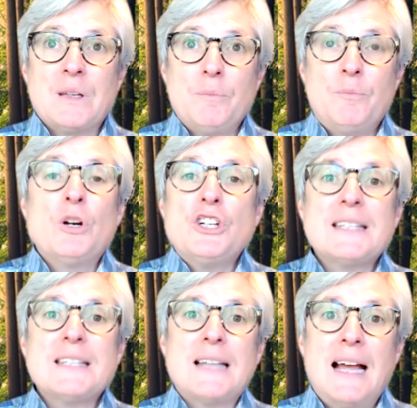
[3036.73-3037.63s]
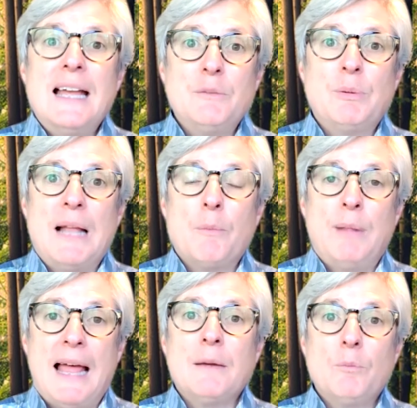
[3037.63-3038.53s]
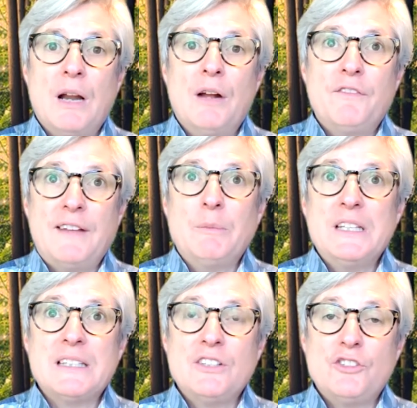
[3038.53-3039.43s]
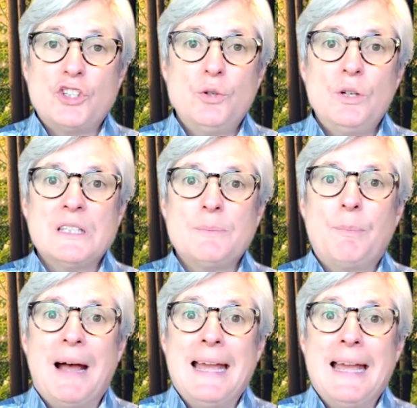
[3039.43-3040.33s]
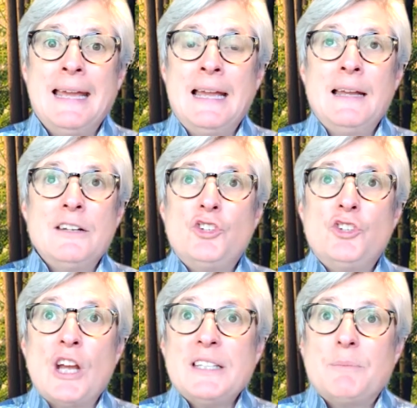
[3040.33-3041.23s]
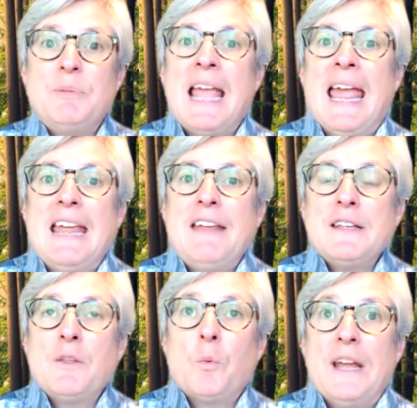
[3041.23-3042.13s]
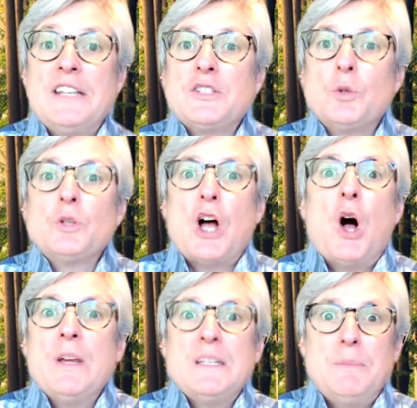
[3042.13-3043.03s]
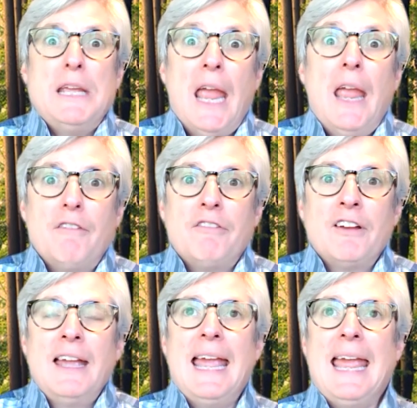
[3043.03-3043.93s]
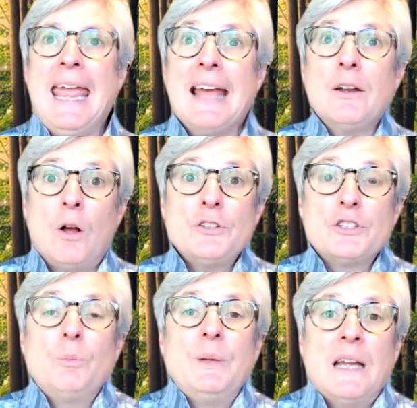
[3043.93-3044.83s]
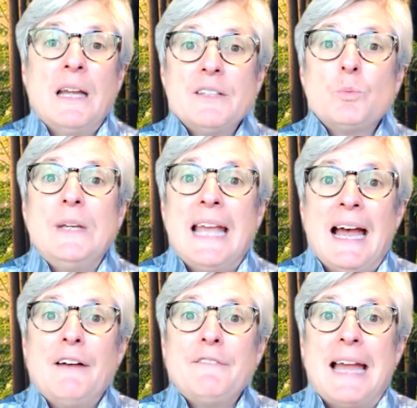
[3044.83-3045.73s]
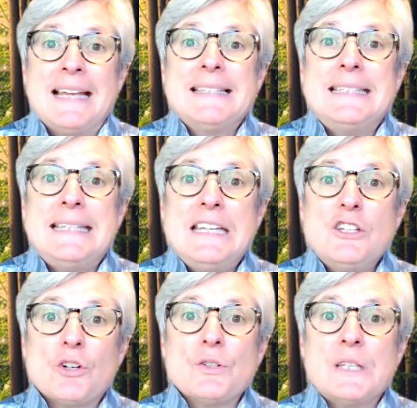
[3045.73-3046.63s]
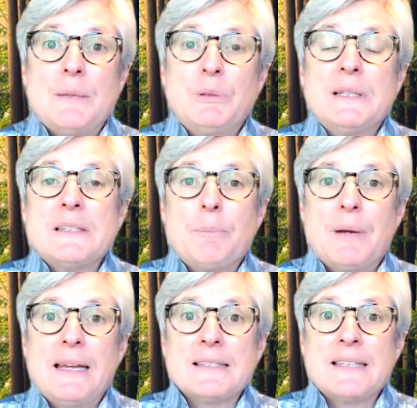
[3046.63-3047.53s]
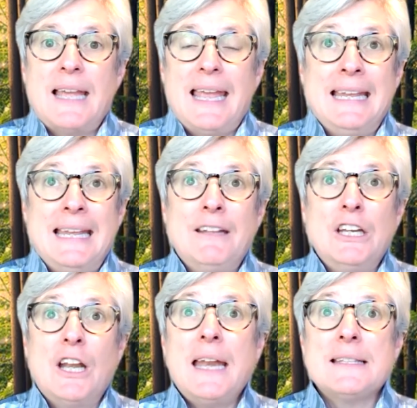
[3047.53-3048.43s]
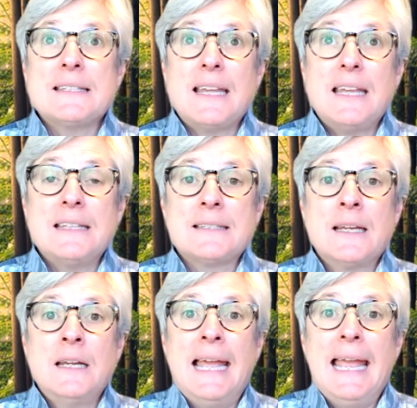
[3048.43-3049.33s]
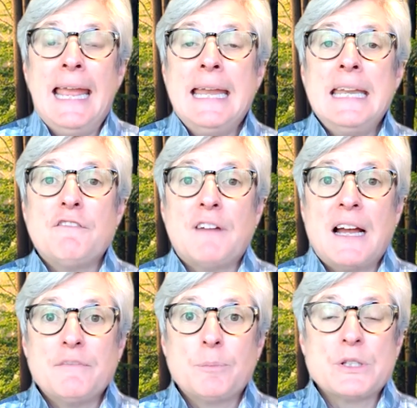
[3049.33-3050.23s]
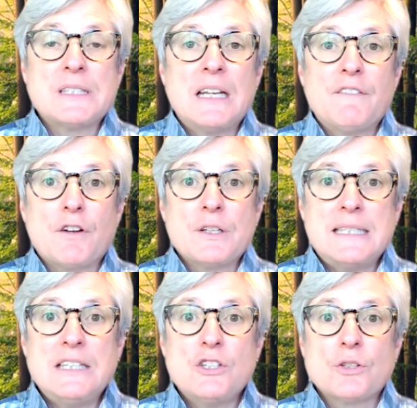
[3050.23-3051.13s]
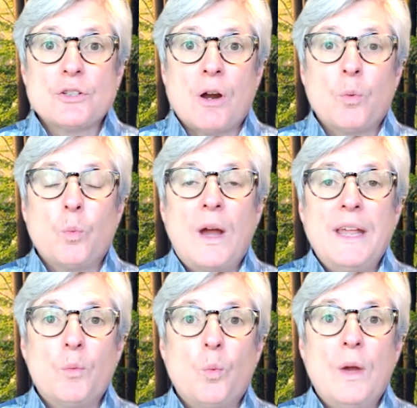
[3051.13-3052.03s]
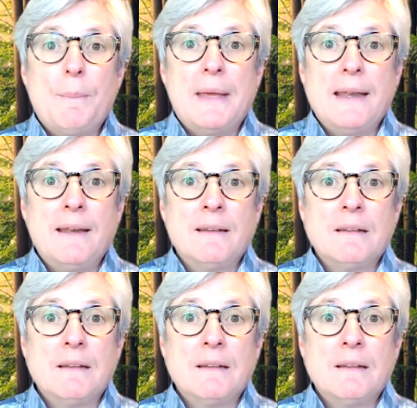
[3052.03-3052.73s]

push aside black and brown families and students by just behaving the way schools always behave. And also because we have, as teachers, implicit bias. And in the United States, 85% of our teachers are white women.